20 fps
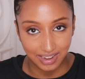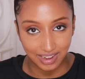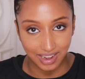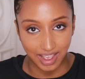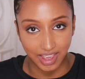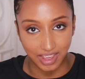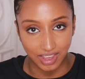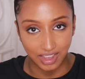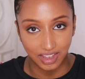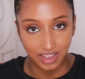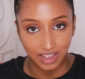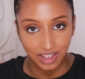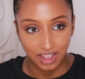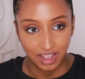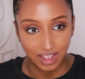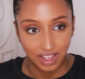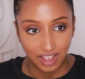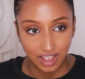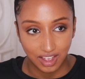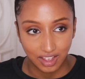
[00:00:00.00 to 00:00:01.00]
Like,
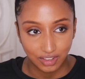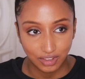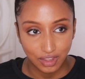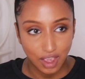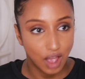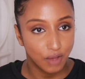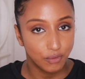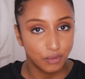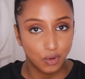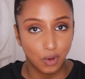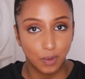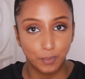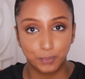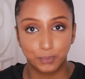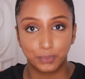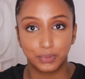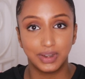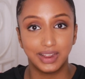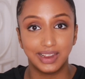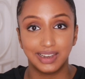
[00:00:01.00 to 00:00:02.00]
you have a
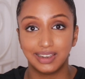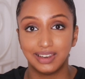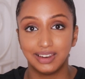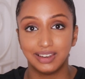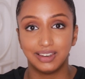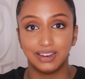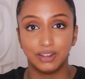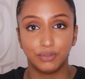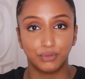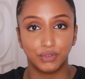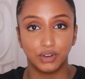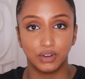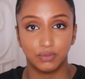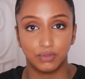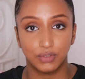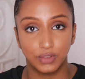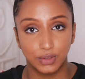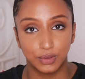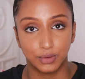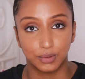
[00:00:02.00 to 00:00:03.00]
completely different
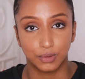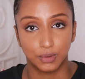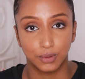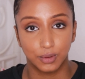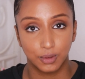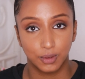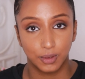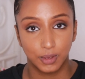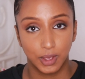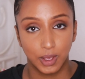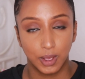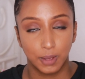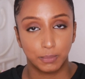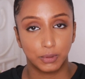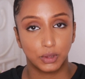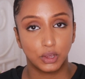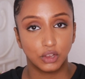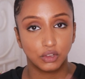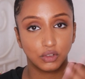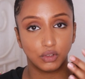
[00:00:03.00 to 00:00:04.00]
view,
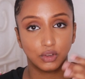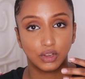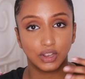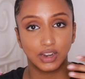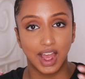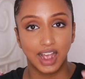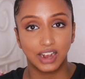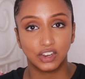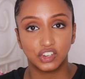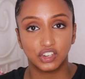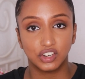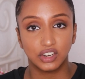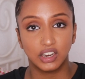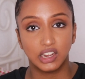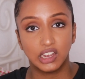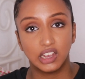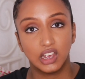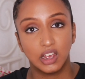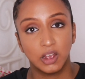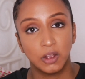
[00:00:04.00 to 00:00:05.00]
because you can
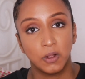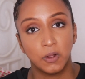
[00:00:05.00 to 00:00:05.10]
actually